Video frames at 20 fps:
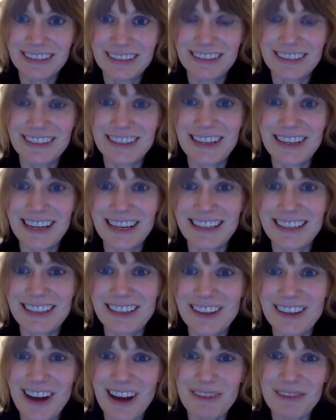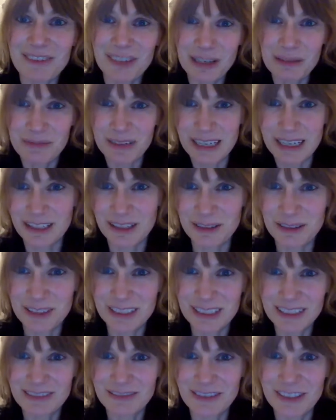If they're not really being
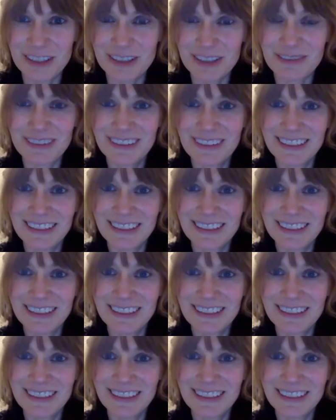used for